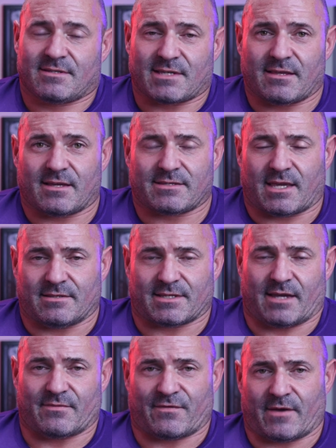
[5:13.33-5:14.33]
Say that 10
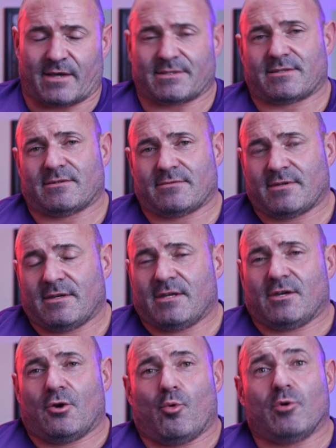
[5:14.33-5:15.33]
times fast.
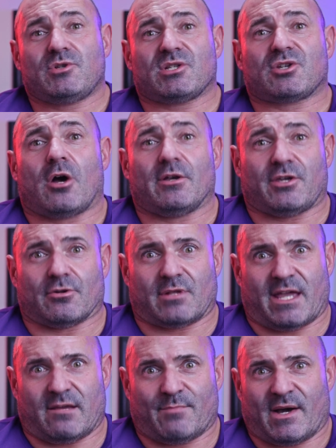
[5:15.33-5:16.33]
We'll just call it your
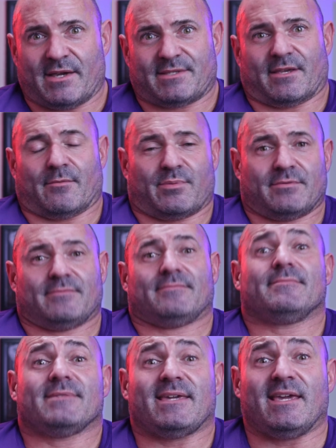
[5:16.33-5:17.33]
leg bicep.
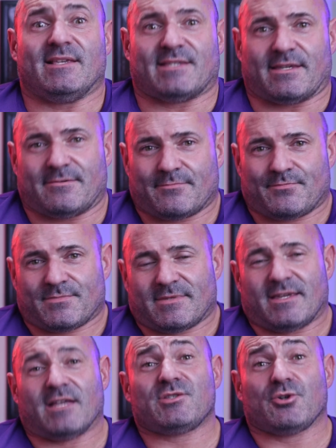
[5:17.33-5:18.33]
Easy.
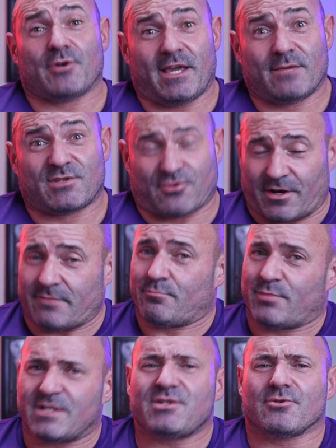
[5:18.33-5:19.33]
It's your hamstring,
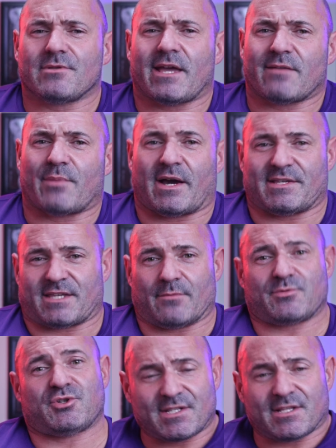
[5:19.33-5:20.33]
but it's your leg
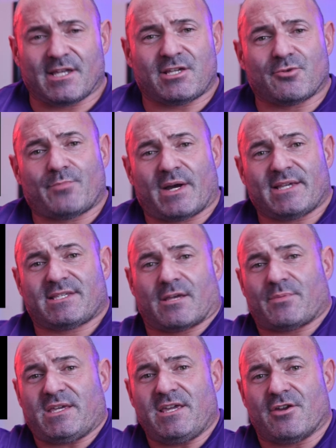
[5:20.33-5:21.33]
bicep. Just like your
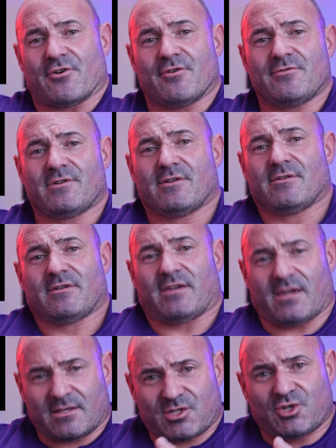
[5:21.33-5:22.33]
bicep here,
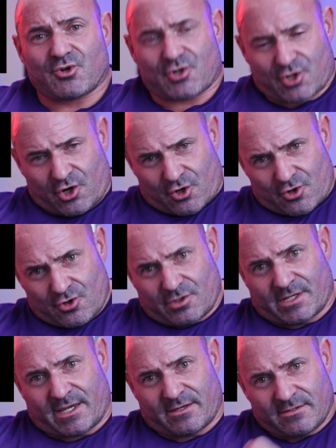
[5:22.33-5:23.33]
it's your
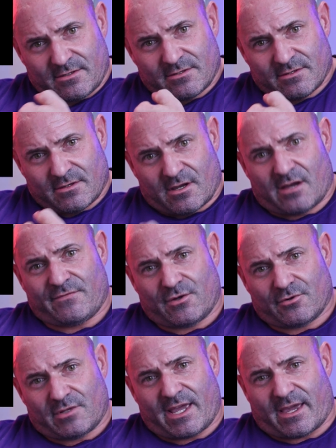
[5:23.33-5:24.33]
curling of
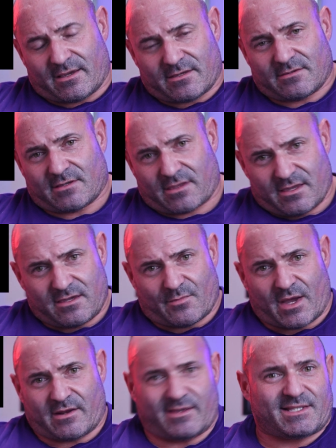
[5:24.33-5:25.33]
your leg. Think
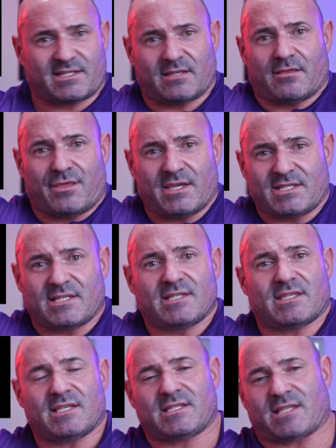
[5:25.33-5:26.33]
about it. This
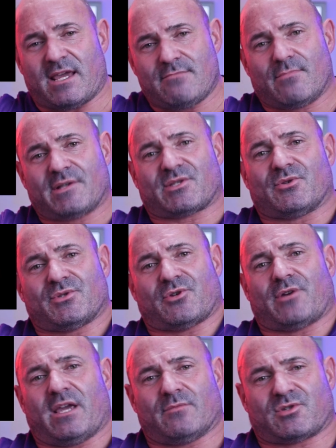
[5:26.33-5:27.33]
is the same muscle as
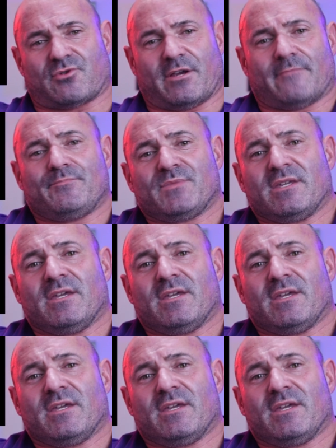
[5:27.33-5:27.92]
your hamstring.